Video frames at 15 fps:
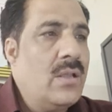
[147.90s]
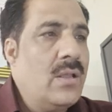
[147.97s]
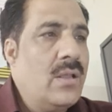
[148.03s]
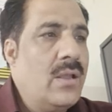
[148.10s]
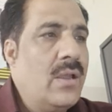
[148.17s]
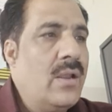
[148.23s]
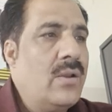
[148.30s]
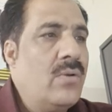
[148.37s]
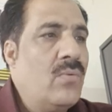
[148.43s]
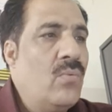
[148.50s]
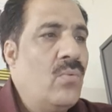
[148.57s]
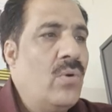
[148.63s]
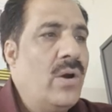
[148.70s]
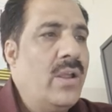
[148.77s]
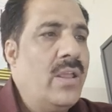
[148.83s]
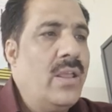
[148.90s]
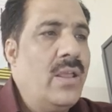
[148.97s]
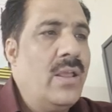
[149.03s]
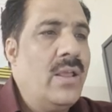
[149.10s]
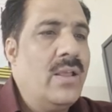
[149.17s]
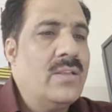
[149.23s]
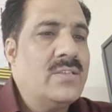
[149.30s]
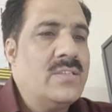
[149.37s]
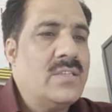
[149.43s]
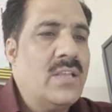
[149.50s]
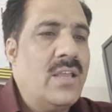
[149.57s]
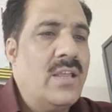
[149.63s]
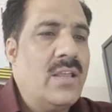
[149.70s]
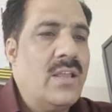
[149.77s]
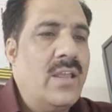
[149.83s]
and Y is
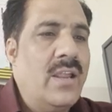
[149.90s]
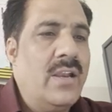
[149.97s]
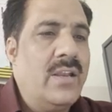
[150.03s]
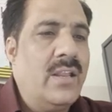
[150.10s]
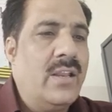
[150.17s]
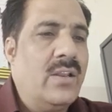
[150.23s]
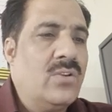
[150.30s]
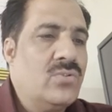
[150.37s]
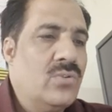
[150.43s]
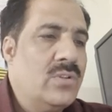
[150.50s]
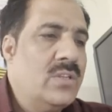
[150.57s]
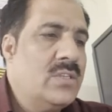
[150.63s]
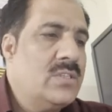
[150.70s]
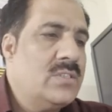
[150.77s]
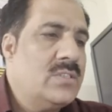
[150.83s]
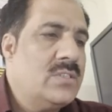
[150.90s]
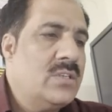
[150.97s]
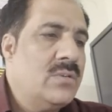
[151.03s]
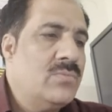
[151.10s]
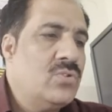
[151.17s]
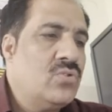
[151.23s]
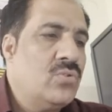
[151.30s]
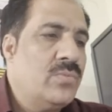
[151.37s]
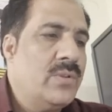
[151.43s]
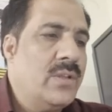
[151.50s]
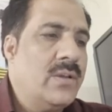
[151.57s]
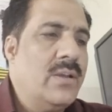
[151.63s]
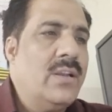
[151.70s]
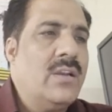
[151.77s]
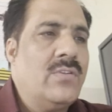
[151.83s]
18. So this seems to be the
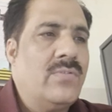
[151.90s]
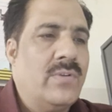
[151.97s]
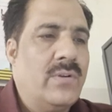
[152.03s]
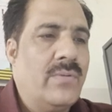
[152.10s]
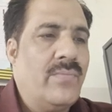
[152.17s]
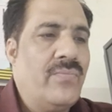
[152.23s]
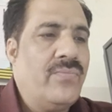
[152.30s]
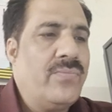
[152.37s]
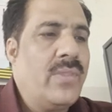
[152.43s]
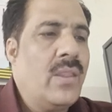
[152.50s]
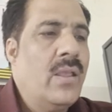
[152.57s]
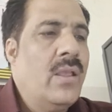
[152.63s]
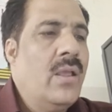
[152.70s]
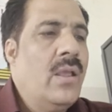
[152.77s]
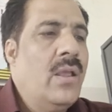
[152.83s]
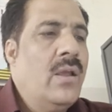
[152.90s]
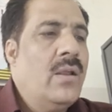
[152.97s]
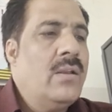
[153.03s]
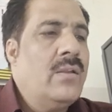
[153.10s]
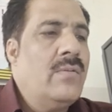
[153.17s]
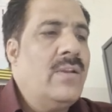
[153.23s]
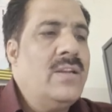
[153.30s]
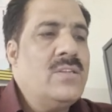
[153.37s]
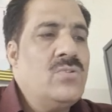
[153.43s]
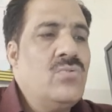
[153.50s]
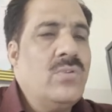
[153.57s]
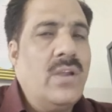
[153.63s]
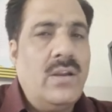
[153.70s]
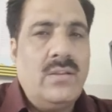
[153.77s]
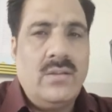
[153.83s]
correct one. Now let's
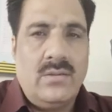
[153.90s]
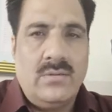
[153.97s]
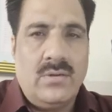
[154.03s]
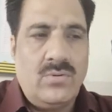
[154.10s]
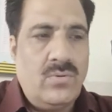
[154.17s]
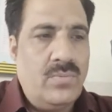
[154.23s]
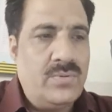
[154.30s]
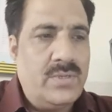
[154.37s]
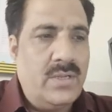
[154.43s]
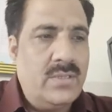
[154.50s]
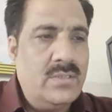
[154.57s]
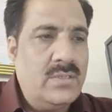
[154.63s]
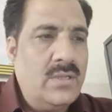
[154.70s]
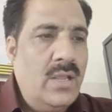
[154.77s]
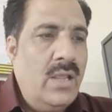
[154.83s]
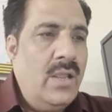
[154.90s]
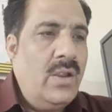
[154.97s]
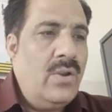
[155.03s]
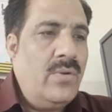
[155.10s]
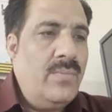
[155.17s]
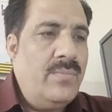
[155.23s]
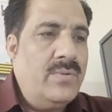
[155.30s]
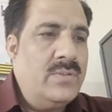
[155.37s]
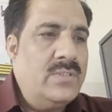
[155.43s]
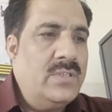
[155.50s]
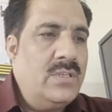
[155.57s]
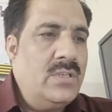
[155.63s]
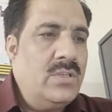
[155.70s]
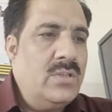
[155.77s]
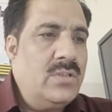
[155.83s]
look at the other options.
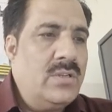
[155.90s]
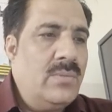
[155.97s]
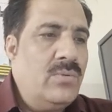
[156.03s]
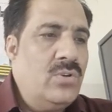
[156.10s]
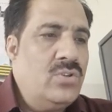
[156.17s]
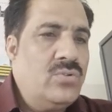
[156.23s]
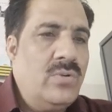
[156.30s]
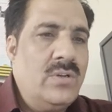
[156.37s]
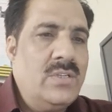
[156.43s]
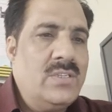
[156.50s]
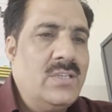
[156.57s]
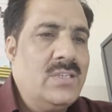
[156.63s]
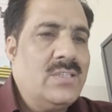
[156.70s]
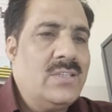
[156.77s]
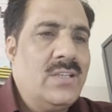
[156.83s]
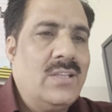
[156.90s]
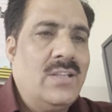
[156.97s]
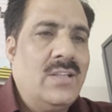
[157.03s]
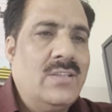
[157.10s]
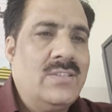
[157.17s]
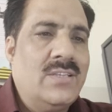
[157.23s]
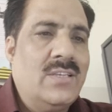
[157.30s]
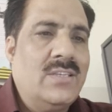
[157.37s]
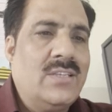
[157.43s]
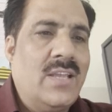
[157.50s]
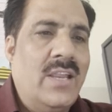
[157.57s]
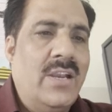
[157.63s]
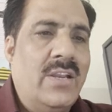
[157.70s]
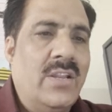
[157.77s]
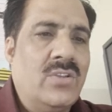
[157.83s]
W is 26, Z is
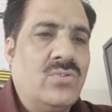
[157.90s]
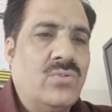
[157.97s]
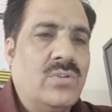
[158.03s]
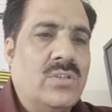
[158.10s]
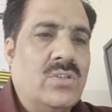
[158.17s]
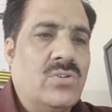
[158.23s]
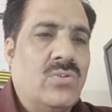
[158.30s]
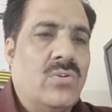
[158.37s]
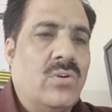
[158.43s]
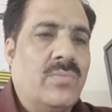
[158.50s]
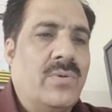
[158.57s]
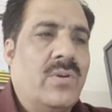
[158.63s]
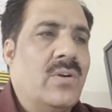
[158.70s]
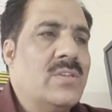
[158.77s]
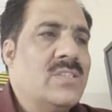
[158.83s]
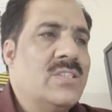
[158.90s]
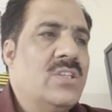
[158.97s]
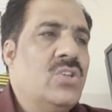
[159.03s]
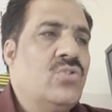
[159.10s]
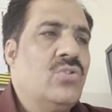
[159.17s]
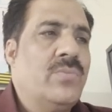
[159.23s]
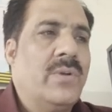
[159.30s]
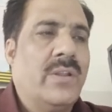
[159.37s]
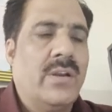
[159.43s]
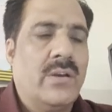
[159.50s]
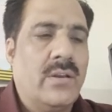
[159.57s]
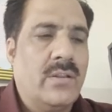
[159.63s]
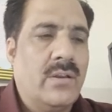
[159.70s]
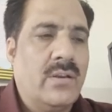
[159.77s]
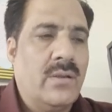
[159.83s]
18. So this is wrong because Z should be
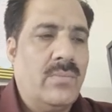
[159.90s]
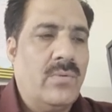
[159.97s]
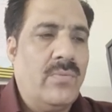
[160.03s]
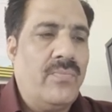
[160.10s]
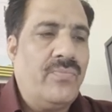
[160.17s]
greater than W.